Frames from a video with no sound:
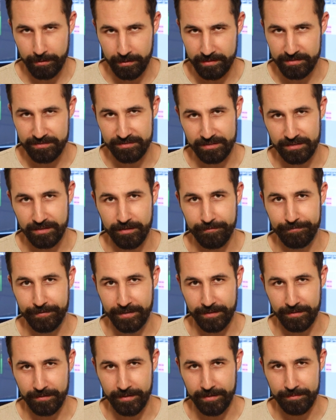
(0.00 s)
really
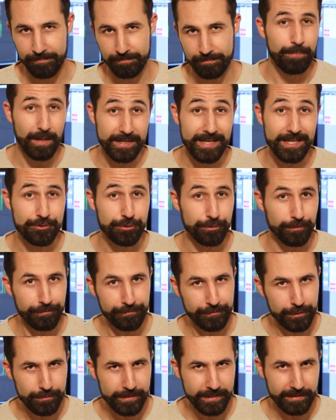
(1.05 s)
significantly. By nature
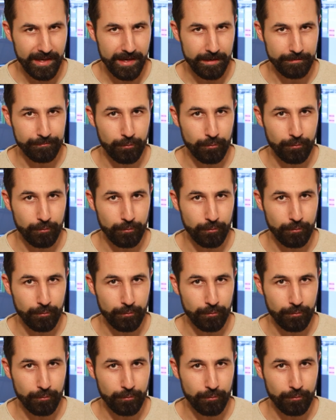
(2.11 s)
of doing that,